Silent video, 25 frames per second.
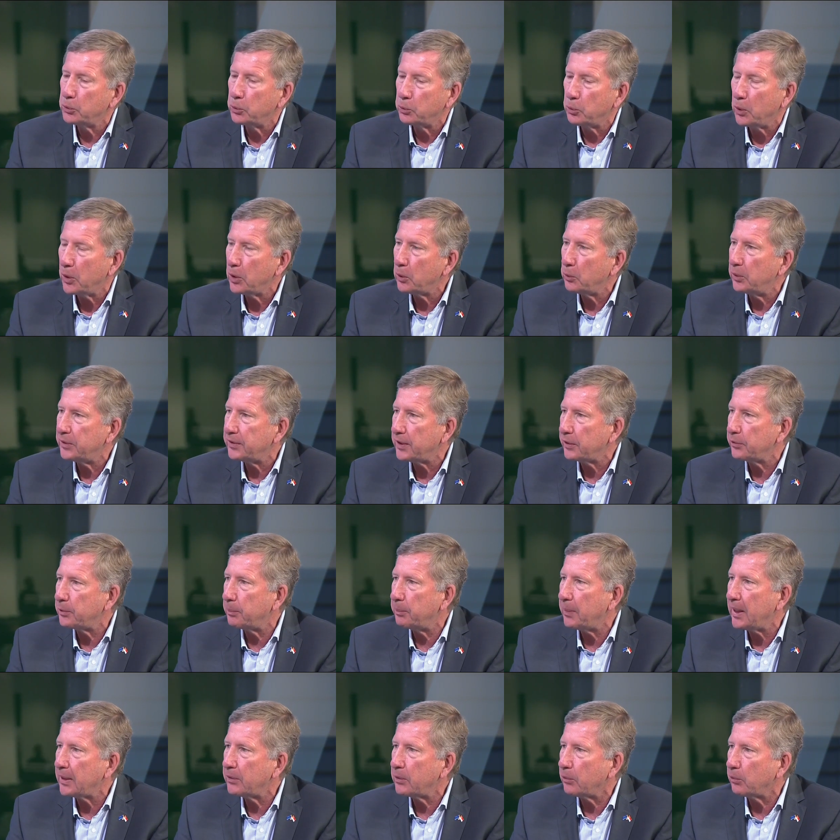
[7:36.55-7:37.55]
to work with
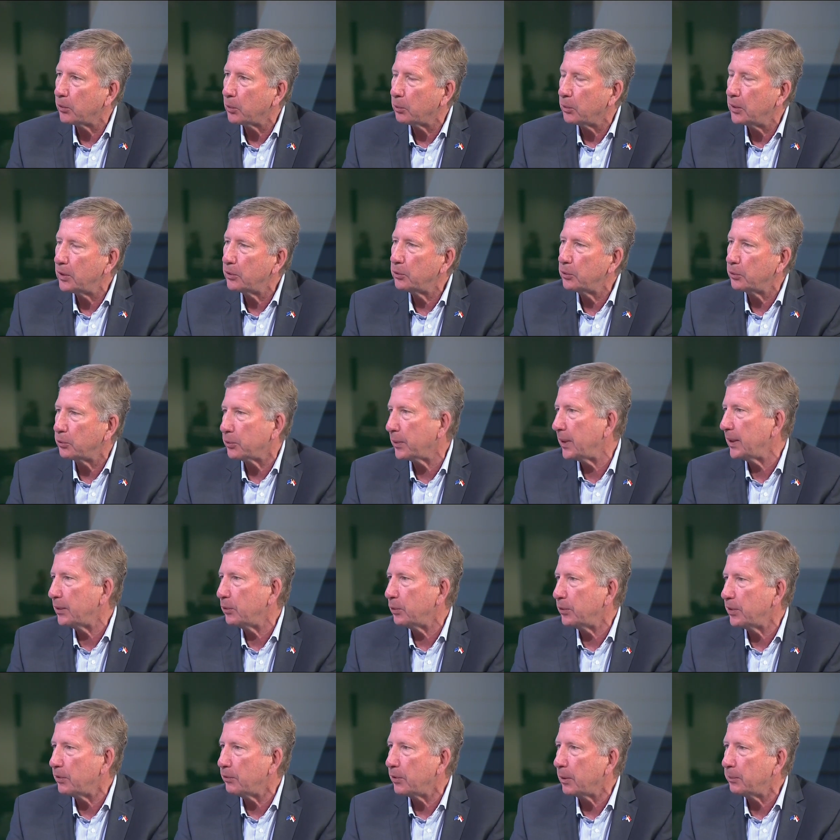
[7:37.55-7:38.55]
other parts of the world to try
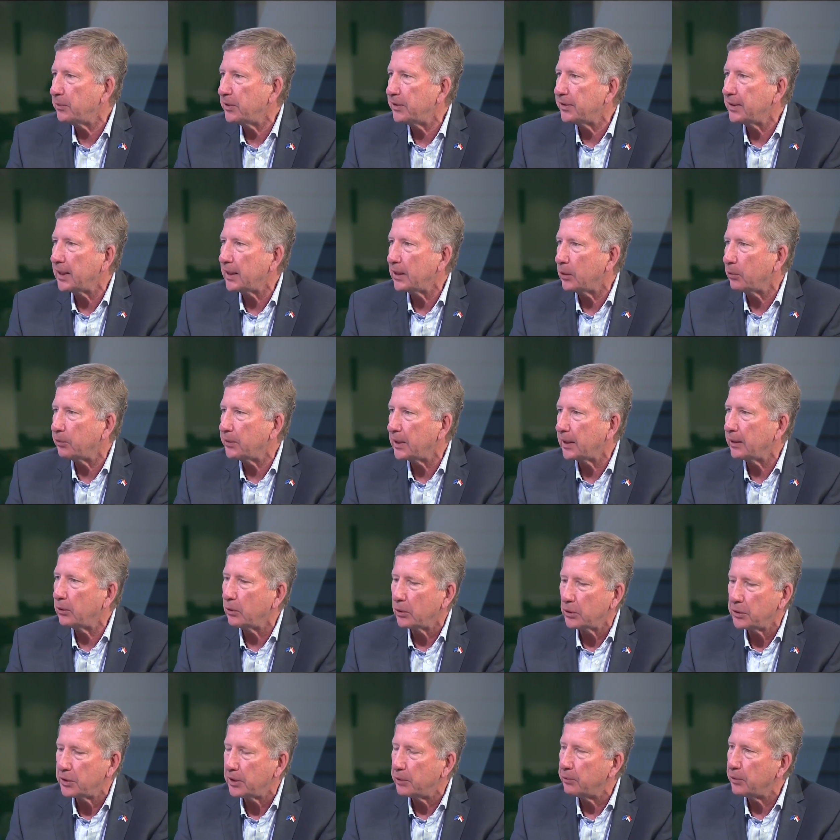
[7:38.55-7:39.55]
to develop this kind of
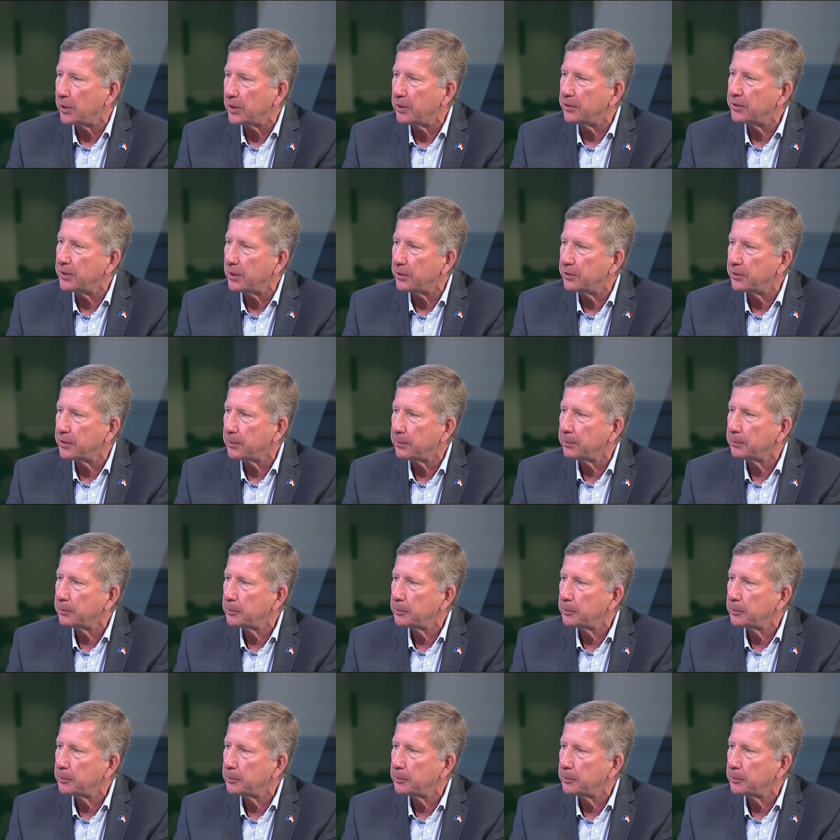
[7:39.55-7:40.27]
technology, for instance.